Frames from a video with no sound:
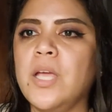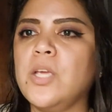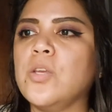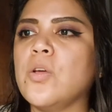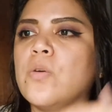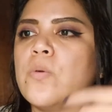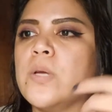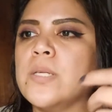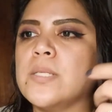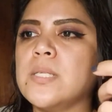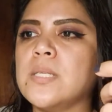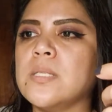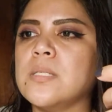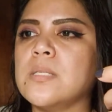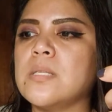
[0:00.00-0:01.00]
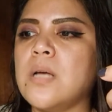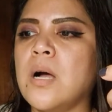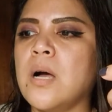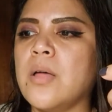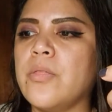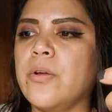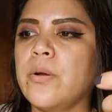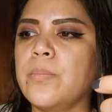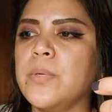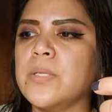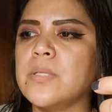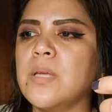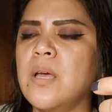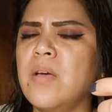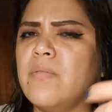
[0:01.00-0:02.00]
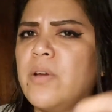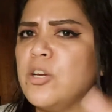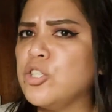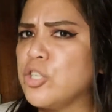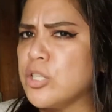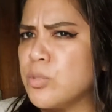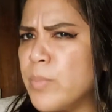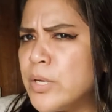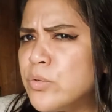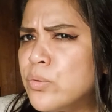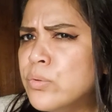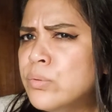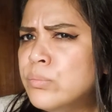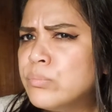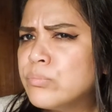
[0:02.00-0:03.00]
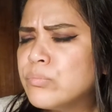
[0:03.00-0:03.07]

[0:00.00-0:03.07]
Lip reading: Is this therapist very judgmental,